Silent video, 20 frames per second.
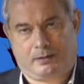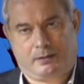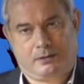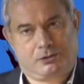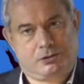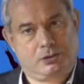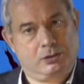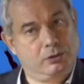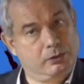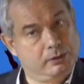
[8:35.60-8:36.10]

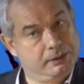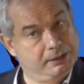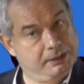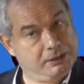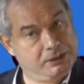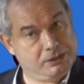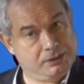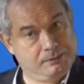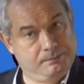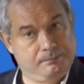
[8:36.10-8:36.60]
So look at
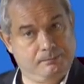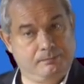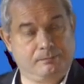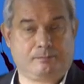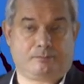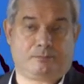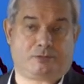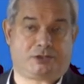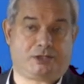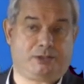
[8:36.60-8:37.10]
this,
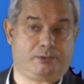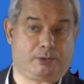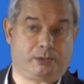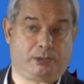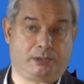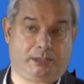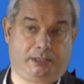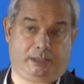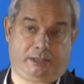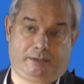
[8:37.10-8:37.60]
see what you
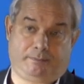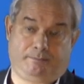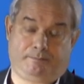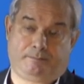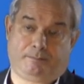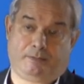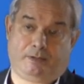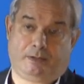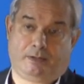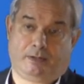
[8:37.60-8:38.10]
like.
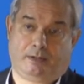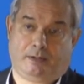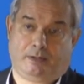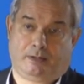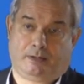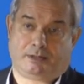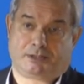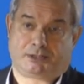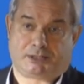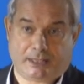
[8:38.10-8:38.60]

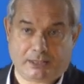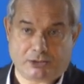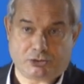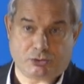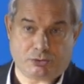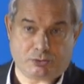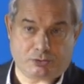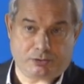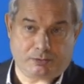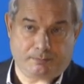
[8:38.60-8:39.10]
Stay
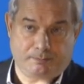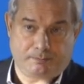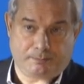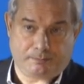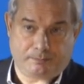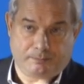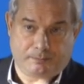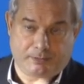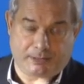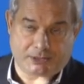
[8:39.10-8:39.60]
tuned.
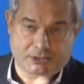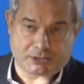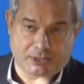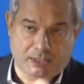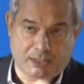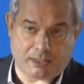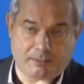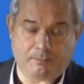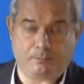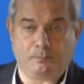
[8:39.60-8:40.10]
Next
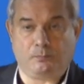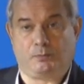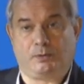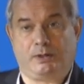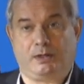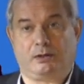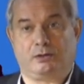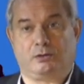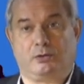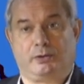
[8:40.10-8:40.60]
time we
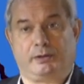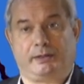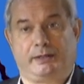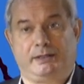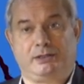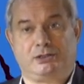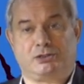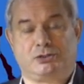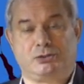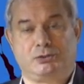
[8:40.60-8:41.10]
are going
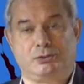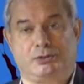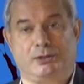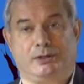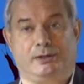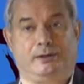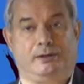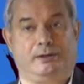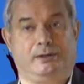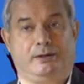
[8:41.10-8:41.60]
into
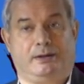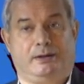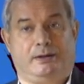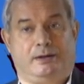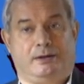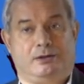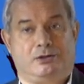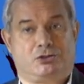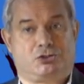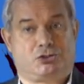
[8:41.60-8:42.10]
the
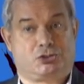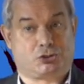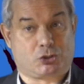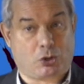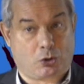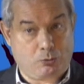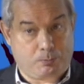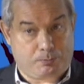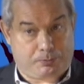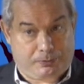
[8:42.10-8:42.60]

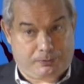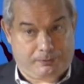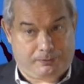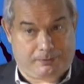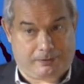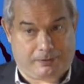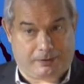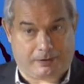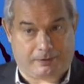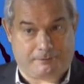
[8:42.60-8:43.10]
scope
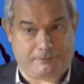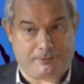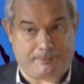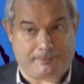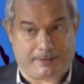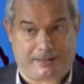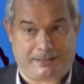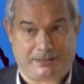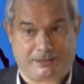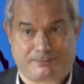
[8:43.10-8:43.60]
of the
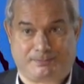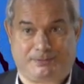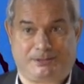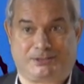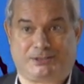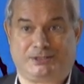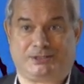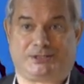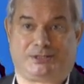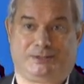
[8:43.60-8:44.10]
management
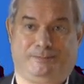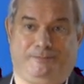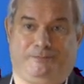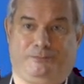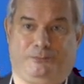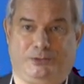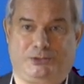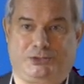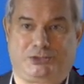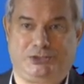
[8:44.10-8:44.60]
system,
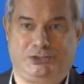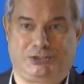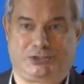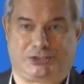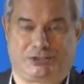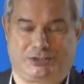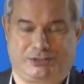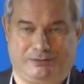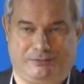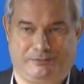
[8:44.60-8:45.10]
which
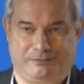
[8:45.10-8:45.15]
is